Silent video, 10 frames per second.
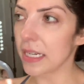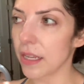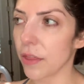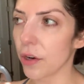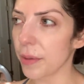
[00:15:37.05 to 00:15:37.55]
I
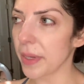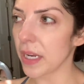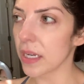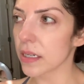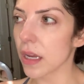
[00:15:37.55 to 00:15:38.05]
did
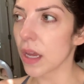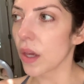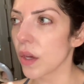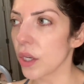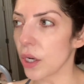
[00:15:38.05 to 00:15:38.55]
30-minute,
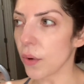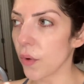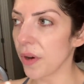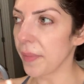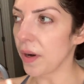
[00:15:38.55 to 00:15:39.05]
no
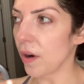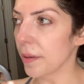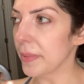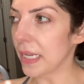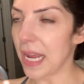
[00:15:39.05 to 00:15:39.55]
equipment
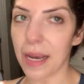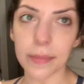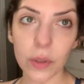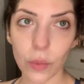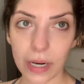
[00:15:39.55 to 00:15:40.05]
arms and
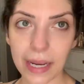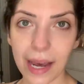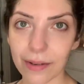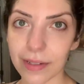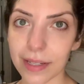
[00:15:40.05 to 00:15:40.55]
abs
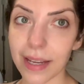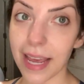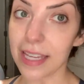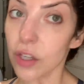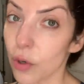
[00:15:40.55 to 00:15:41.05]
workout.
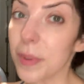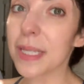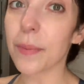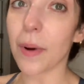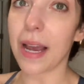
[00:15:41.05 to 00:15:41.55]
And you'll be
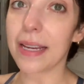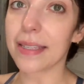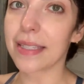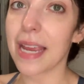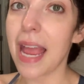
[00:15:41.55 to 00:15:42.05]

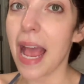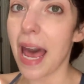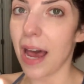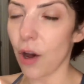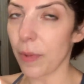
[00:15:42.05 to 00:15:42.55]
surprised
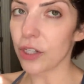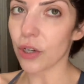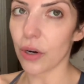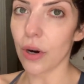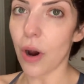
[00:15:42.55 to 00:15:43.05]
how much
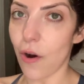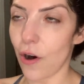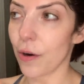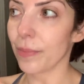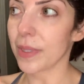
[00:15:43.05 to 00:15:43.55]
your
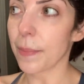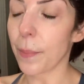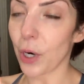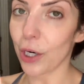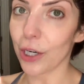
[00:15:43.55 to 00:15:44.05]
arms
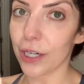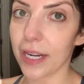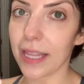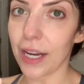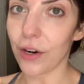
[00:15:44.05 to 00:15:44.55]

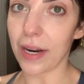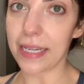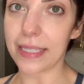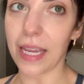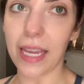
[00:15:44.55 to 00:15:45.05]
burn like
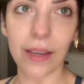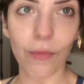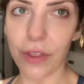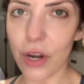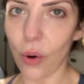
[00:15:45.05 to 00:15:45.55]
crazy
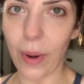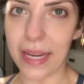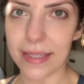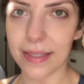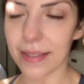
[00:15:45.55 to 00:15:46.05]
with no
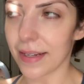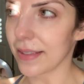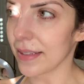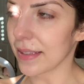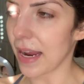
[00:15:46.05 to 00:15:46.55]
weights.
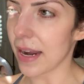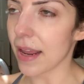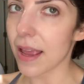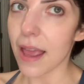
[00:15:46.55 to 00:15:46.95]
It's insane.